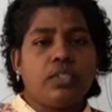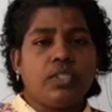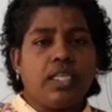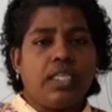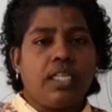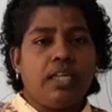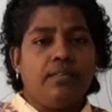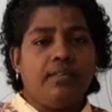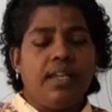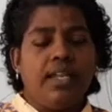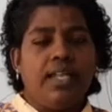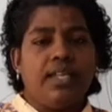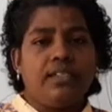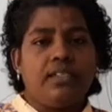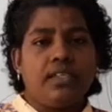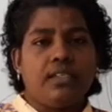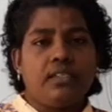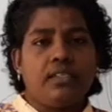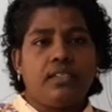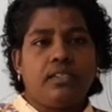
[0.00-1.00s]
in the
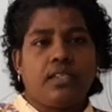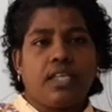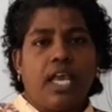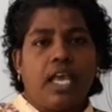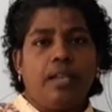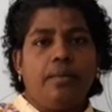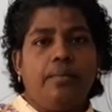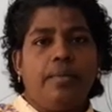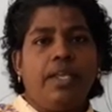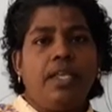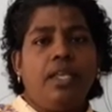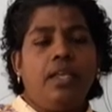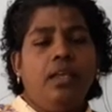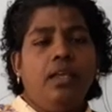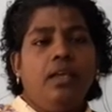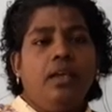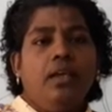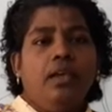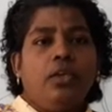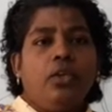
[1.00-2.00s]
villages can
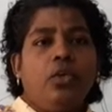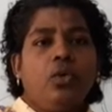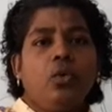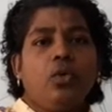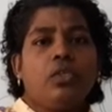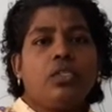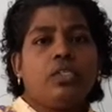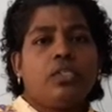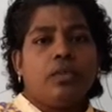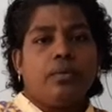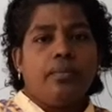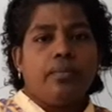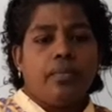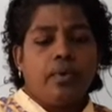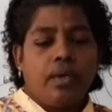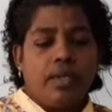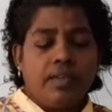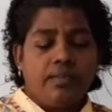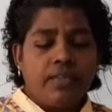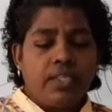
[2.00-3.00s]
be used
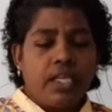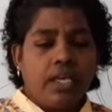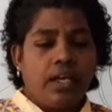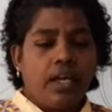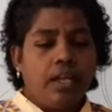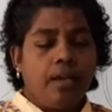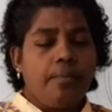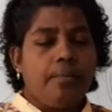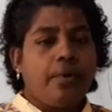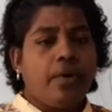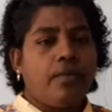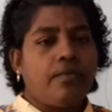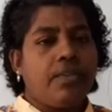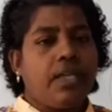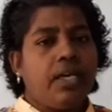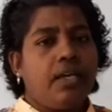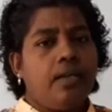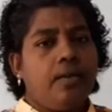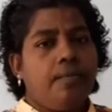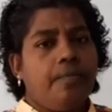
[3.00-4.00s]
with the help of
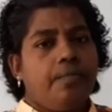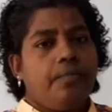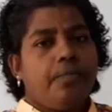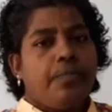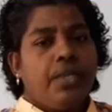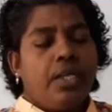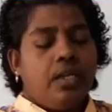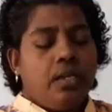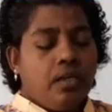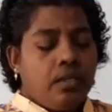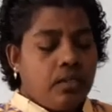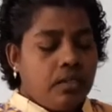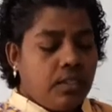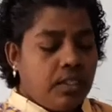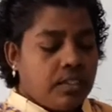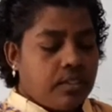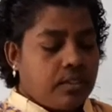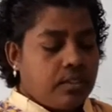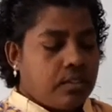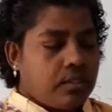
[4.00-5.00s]

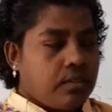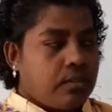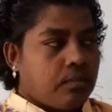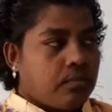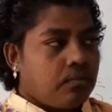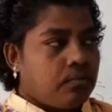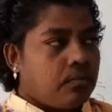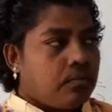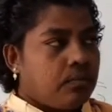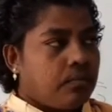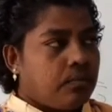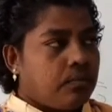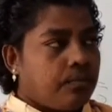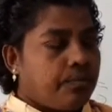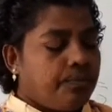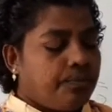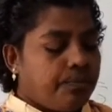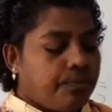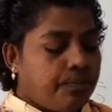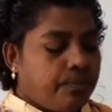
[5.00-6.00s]
this
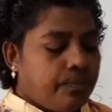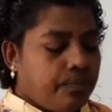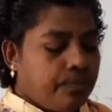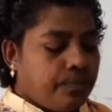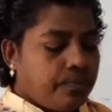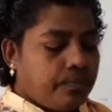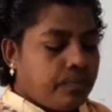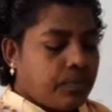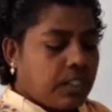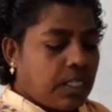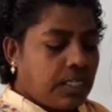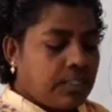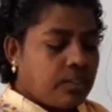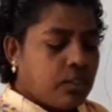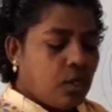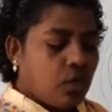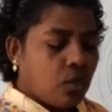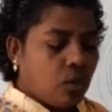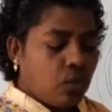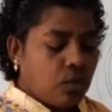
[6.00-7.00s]

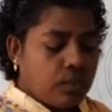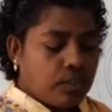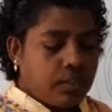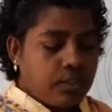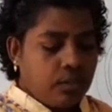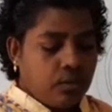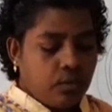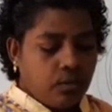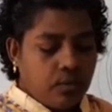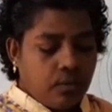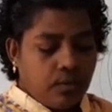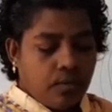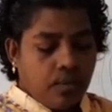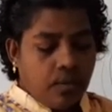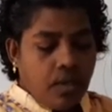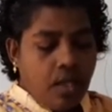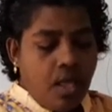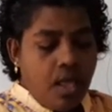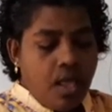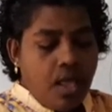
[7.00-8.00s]
Kacha roads.
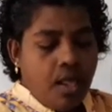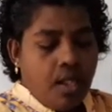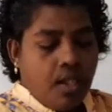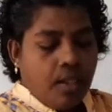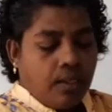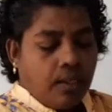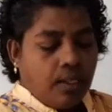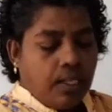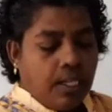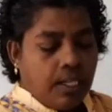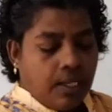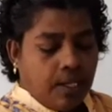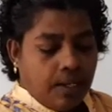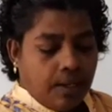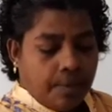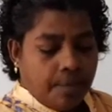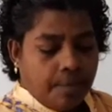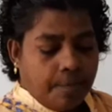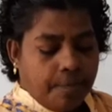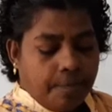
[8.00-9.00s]

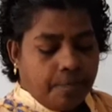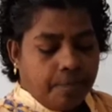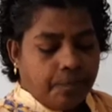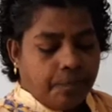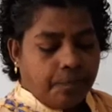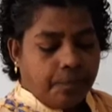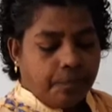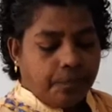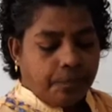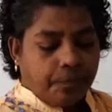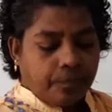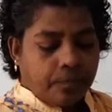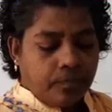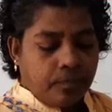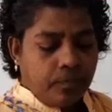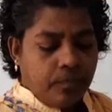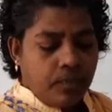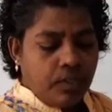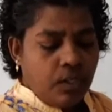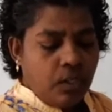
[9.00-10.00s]
Then
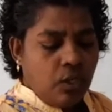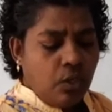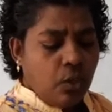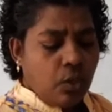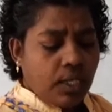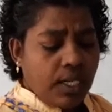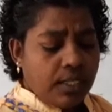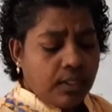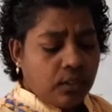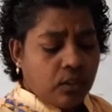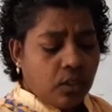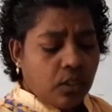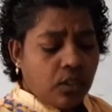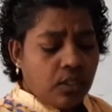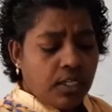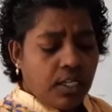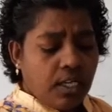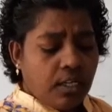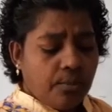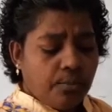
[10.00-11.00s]
you can
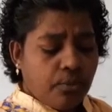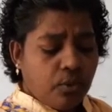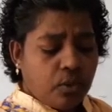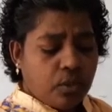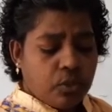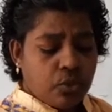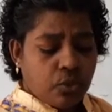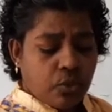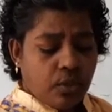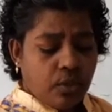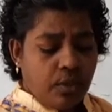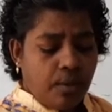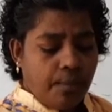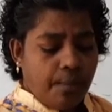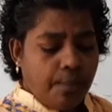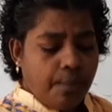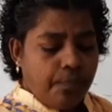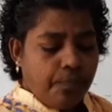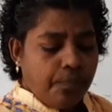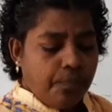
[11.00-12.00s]
turn your book
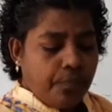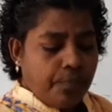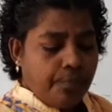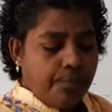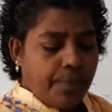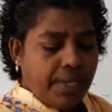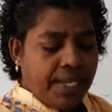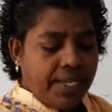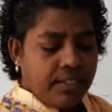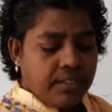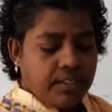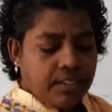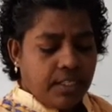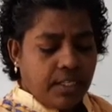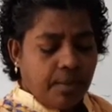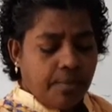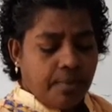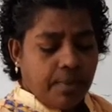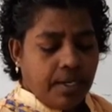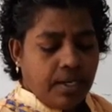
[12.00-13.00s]
to page
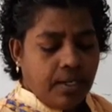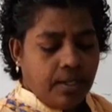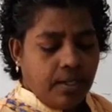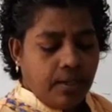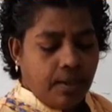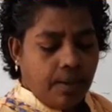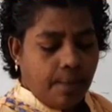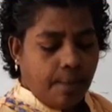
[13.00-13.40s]
number